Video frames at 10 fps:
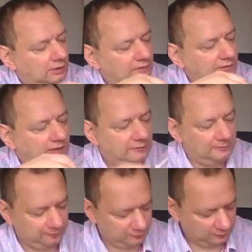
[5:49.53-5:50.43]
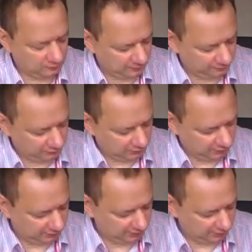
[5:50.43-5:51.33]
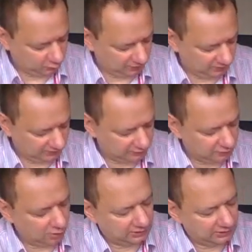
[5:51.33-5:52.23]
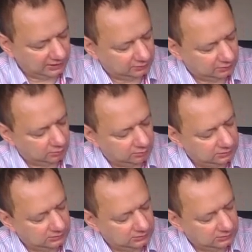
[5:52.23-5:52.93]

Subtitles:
Then repeat with the third electrode